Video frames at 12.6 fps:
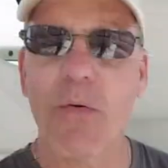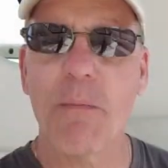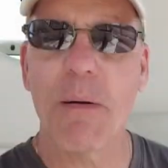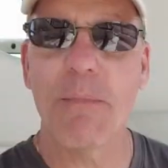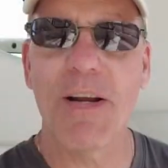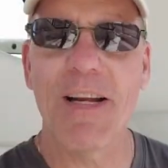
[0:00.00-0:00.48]

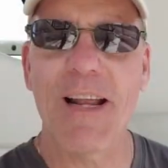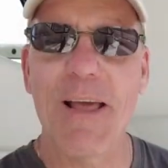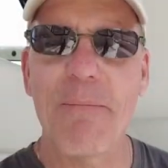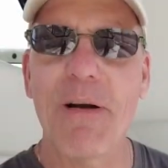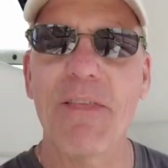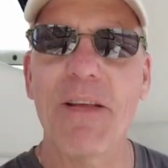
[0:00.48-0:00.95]
remember your
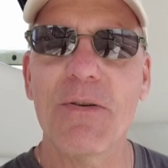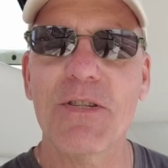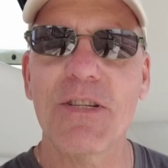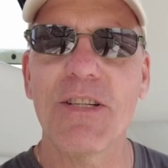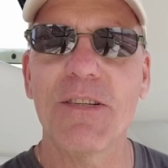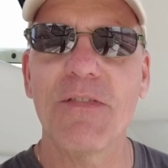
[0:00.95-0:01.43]
name, but there's
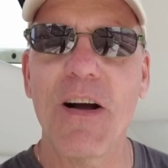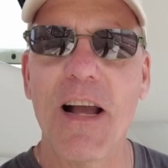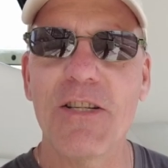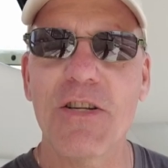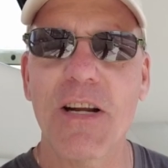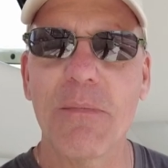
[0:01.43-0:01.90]
a
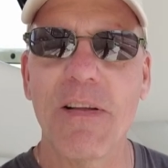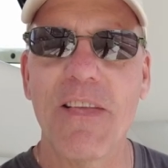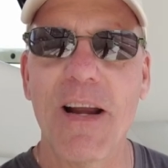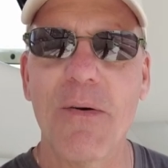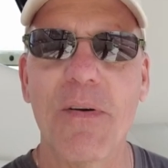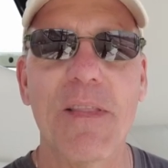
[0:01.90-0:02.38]
fine gentleman
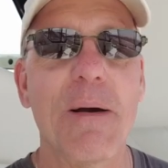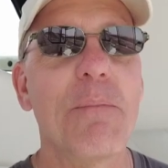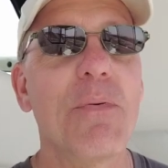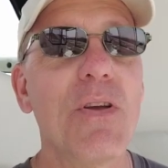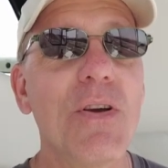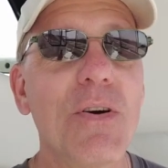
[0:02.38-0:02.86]
there with a
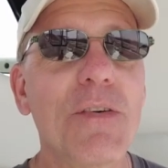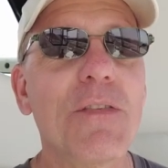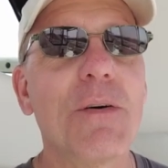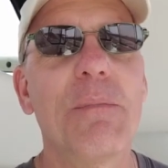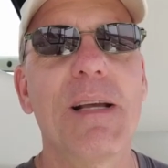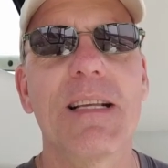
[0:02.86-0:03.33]

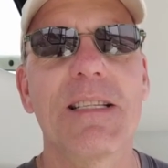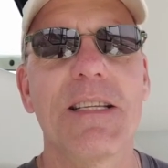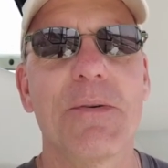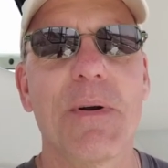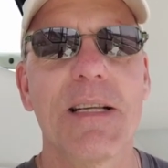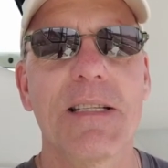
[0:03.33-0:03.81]
beautiful big
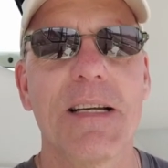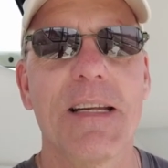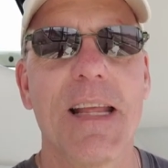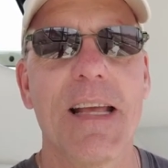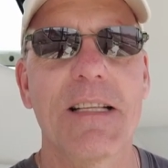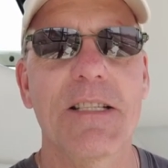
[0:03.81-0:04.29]
Sea Ray
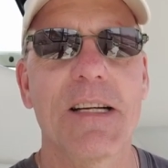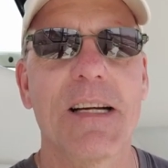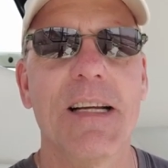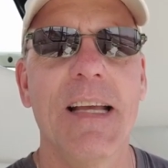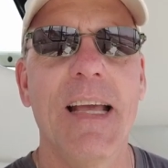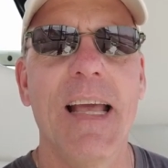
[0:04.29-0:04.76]
Sundancer,
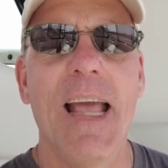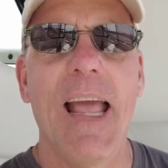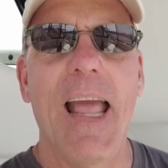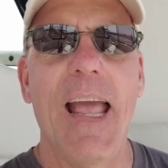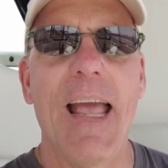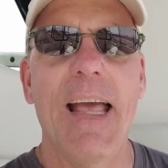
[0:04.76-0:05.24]

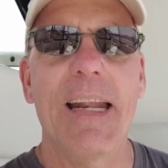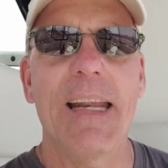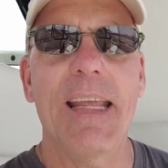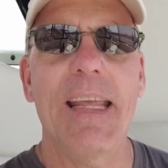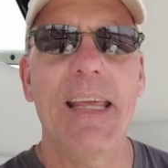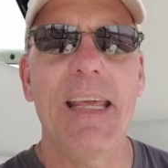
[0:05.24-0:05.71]
and
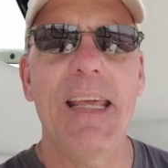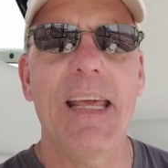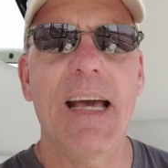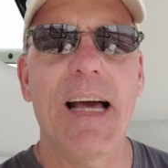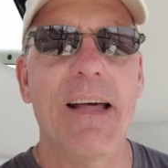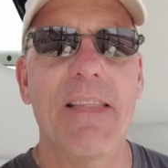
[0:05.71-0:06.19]
he
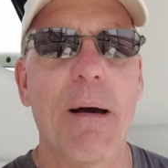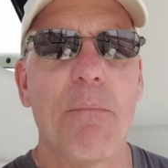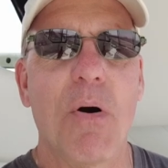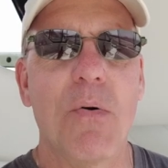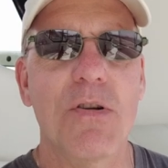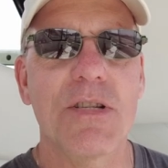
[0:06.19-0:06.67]
that
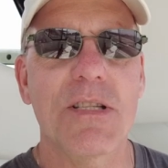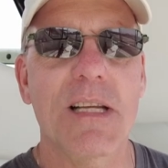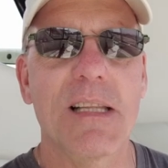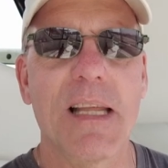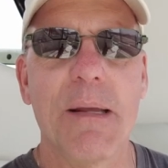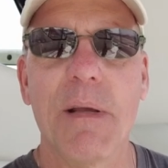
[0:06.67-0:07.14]
boat was just
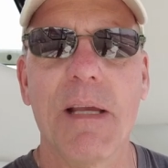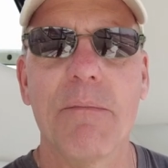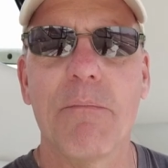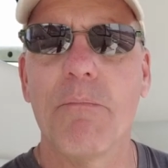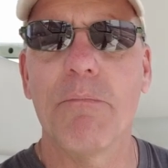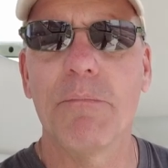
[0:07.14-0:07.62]
gleaming,
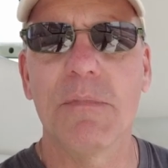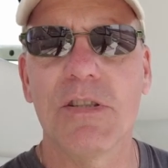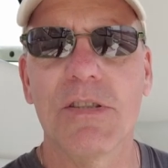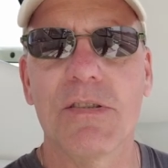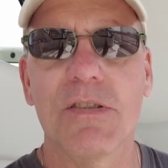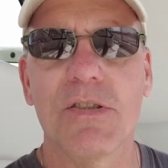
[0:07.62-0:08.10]

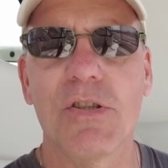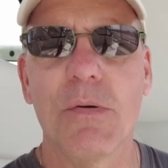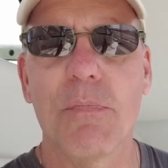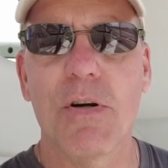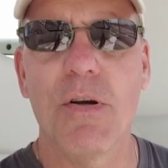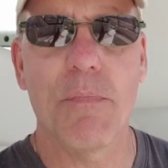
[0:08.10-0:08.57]
just
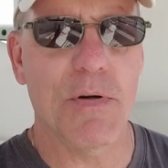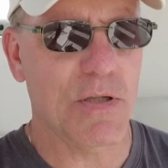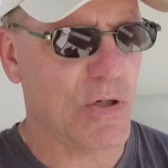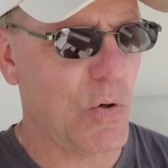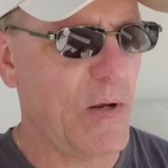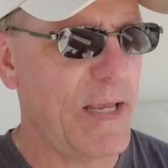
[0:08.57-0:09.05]
super duper.
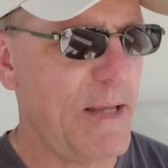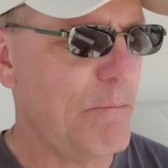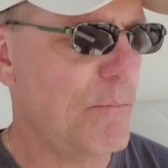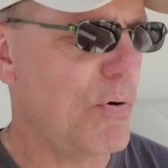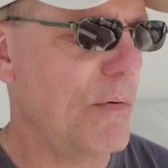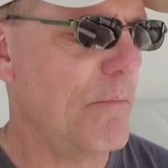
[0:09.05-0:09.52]
So he
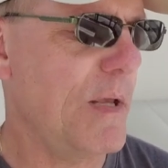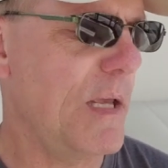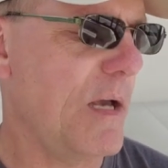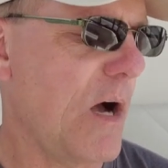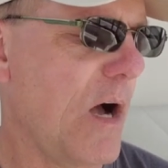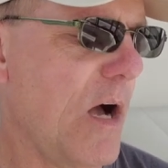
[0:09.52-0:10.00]
put
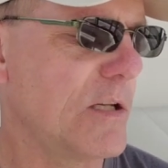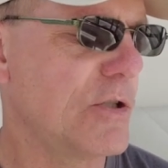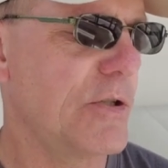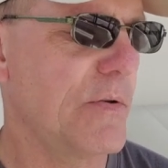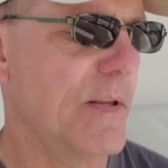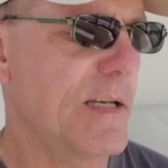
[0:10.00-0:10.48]
me
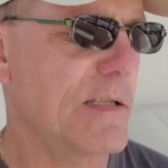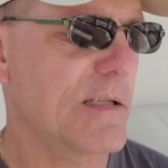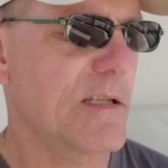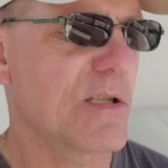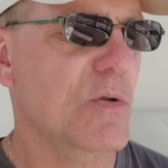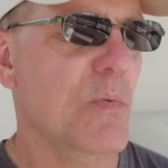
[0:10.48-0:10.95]
onto this.
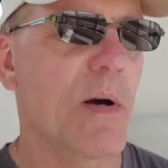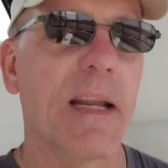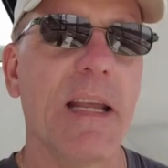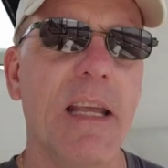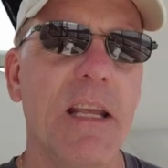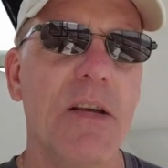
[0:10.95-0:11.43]
This is what
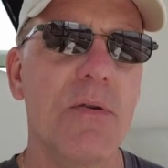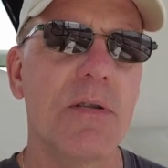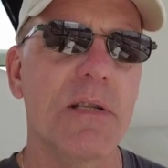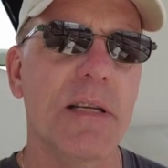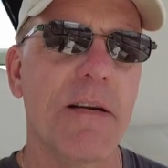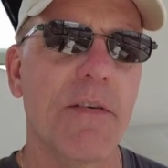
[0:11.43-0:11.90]
he
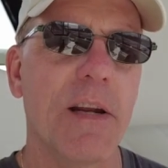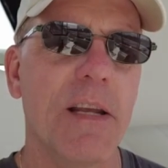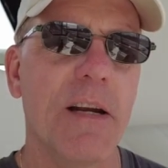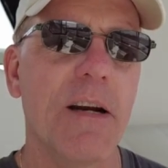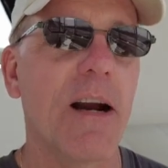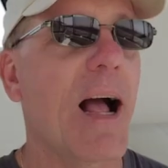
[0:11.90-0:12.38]
uses every
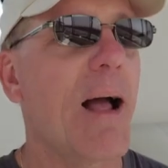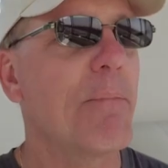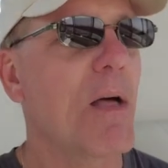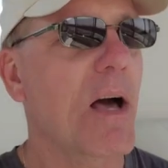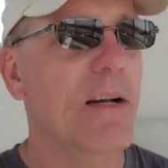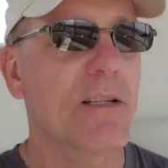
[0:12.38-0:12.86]
year. I'm
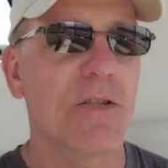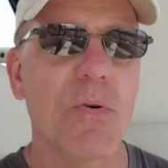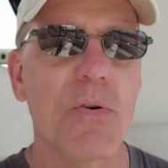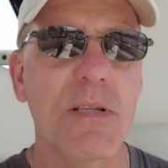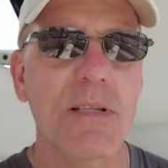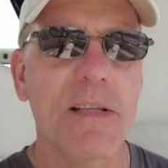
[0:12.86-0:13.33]
not
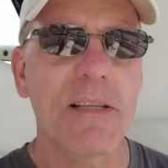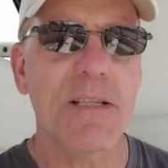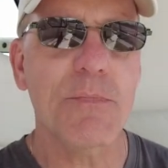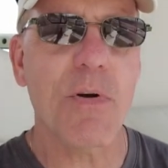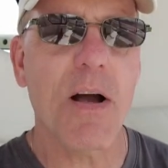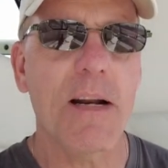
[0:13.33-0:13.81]
endorsing this
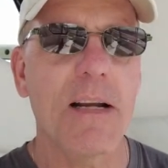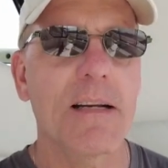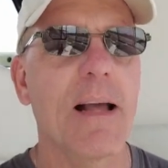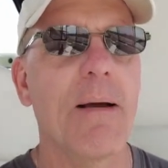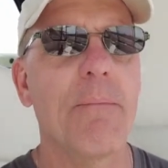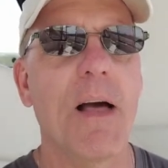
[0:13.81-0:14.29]

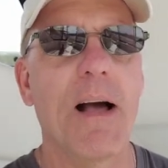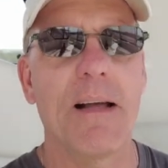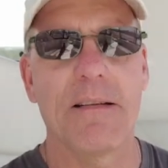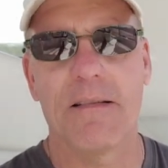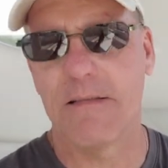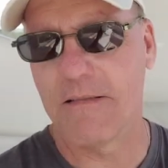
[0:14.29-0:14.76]
product. I'm
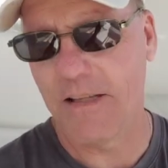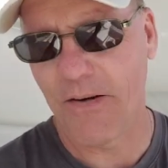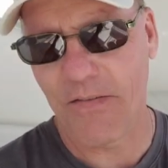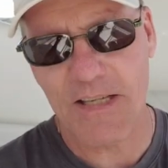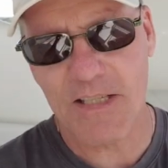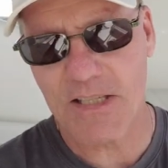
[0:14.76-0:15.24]
not, you
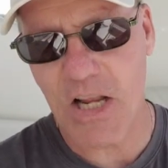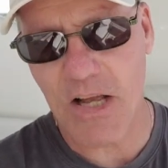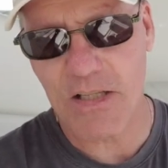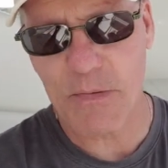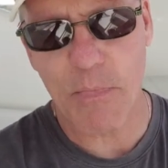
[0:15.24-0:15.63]
know, this is not